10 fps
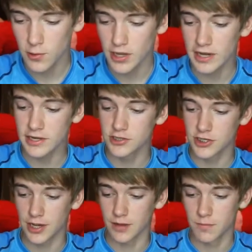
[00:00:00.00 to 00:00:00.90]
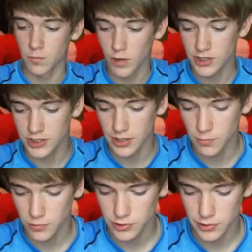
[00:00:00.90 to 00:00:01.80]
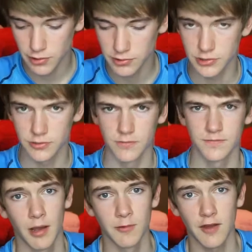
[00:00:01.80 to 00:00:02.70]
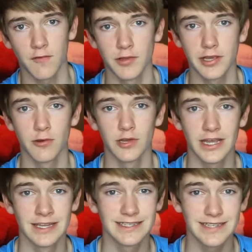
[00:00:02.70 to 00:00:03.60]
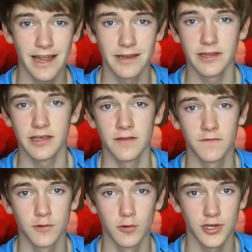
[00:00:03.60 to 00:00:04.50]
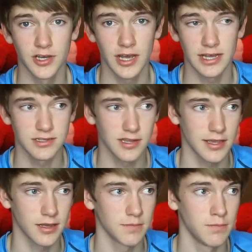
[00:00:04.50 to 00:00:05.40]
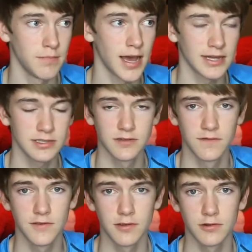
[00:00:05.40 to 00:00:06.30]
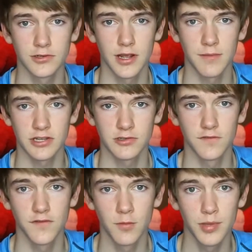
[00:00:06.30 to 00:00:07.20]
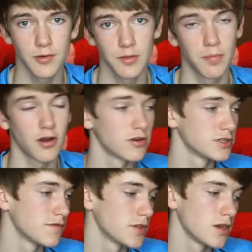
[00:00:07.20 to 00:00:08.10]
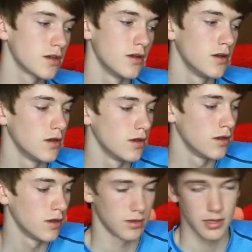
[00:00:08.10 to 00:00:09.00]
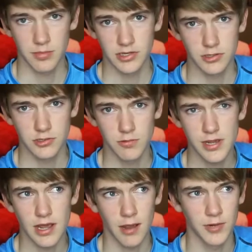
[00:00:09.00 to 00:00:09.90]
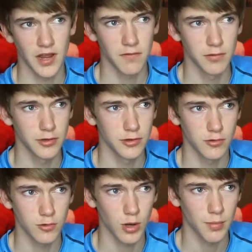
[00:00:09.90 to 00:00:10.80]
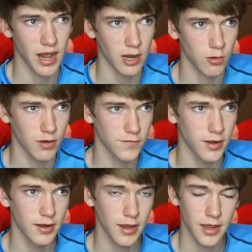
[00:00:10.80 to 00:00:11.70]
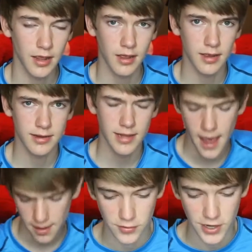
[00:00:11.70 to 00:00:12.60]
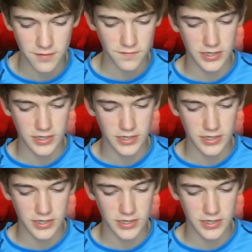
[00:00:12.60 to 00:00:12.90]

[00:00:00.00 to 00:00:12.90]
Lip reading: go to any gym, what gym would you go to? Well, I would definitely go to Insanity in Florida. It has like a massive Eurotramp next to a foam pit with bars and everything. That'd be so sweet. I would definitely do quad back, quad front, and yeah. Braden